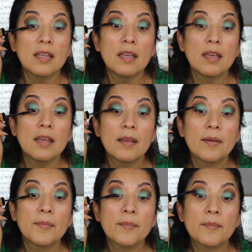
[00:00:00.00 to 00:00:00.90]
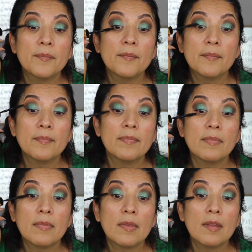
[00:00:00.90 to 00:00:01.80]

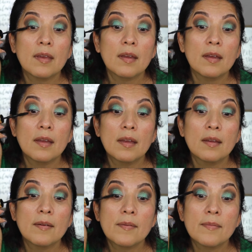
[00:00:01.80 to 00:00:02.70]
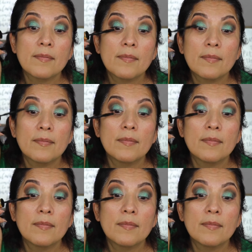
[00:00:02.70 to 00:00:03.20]
(no one is talking)